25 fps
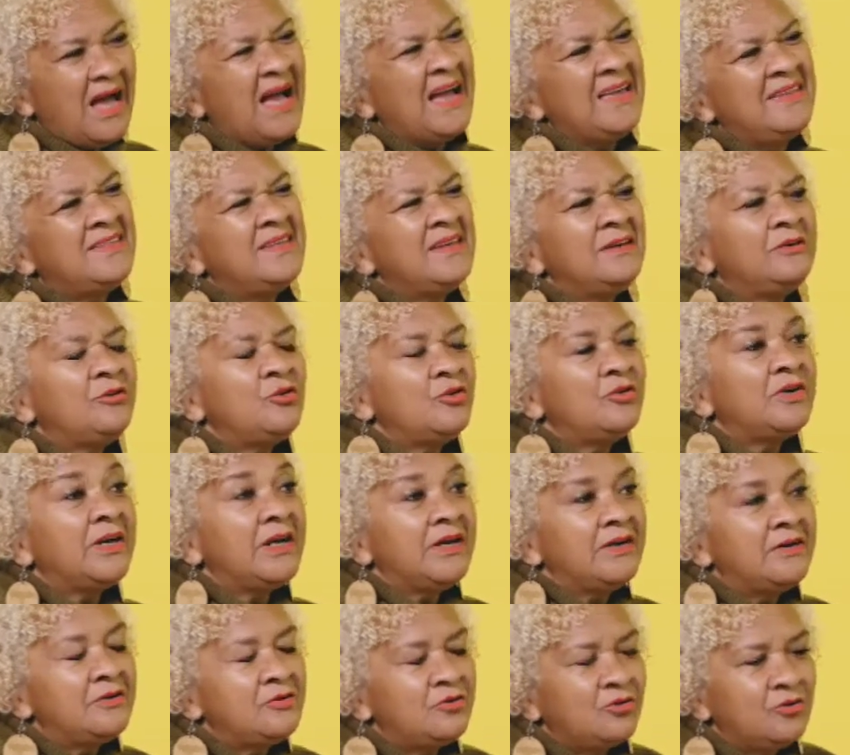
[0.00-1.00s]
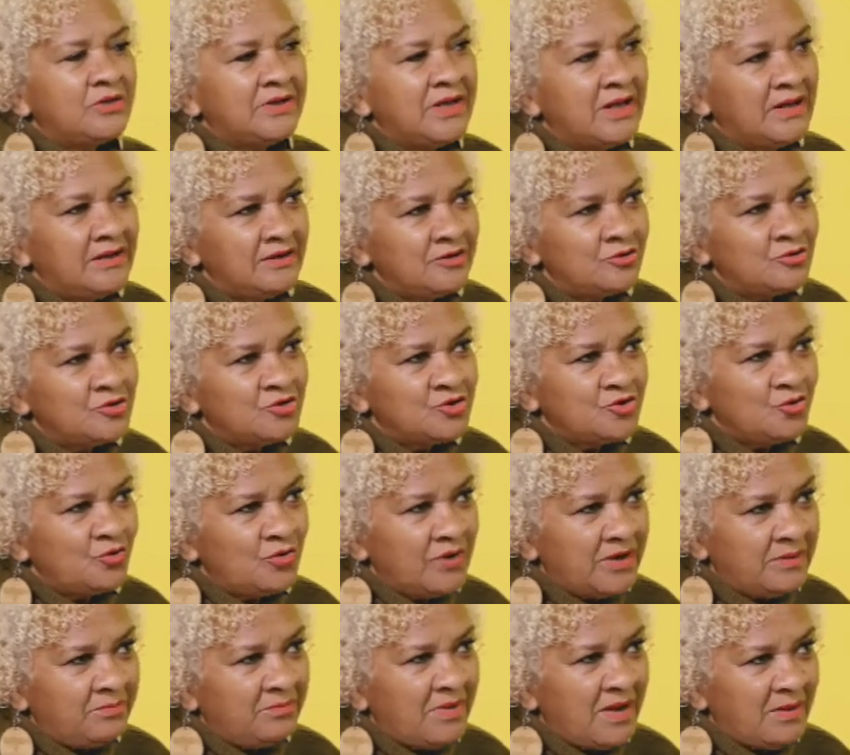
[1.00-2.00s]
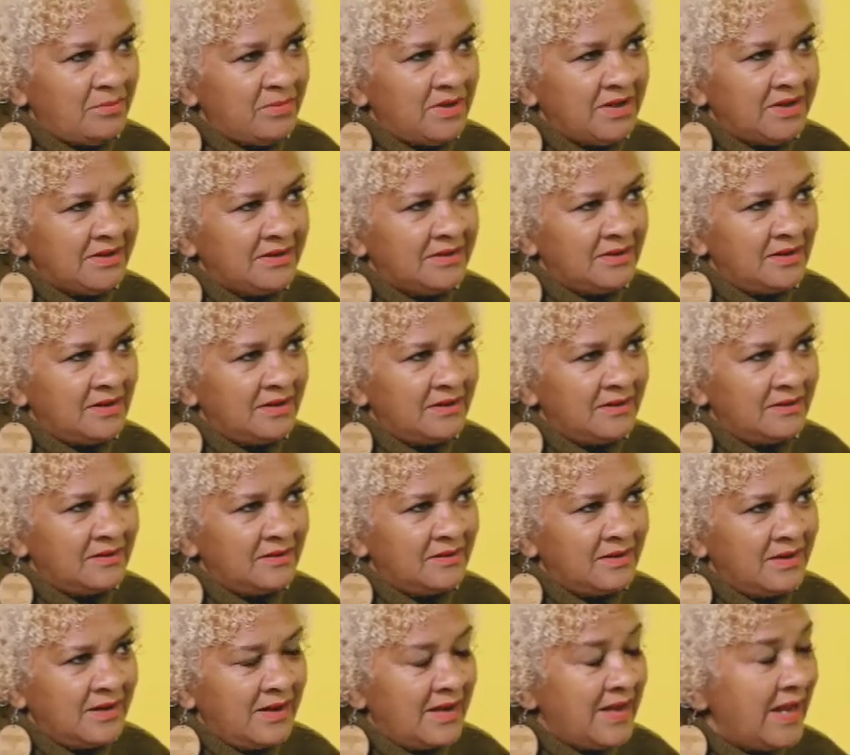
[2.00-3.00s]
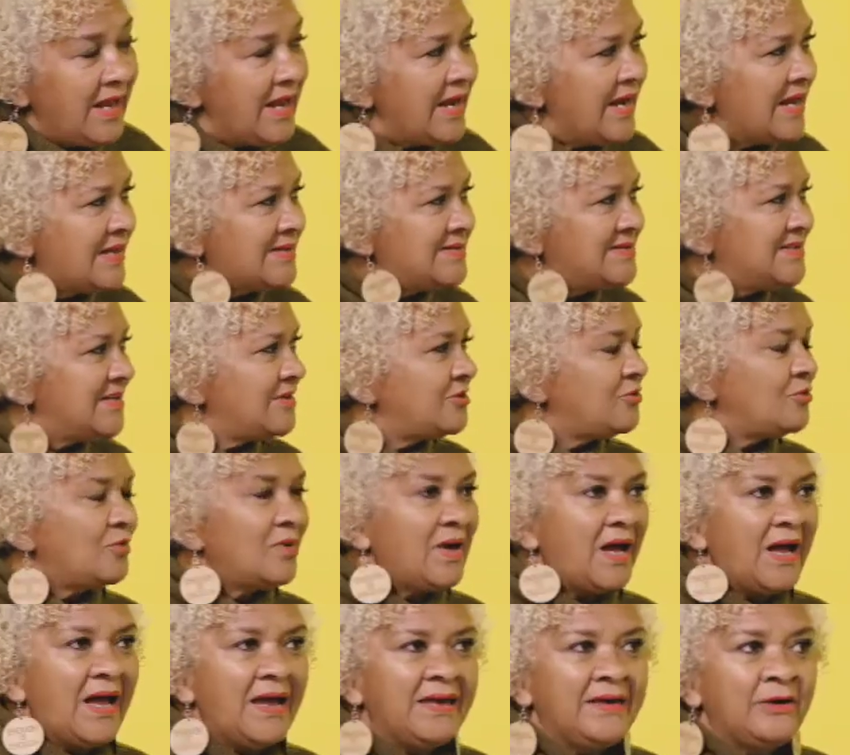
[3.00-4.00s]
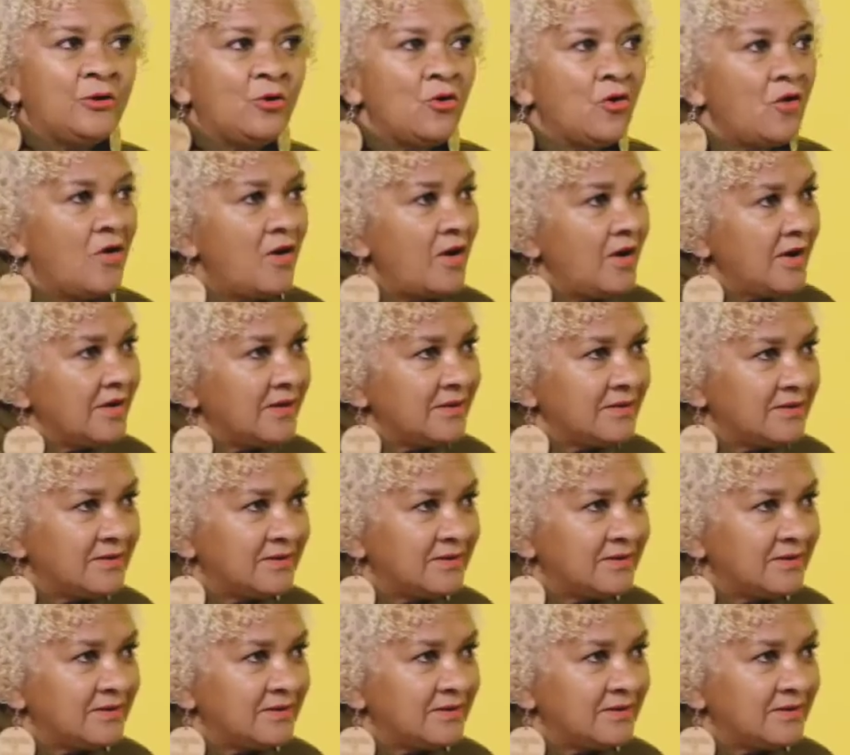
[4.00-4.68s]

I think you're ready to tell your story publicly. And I said to her, I can't.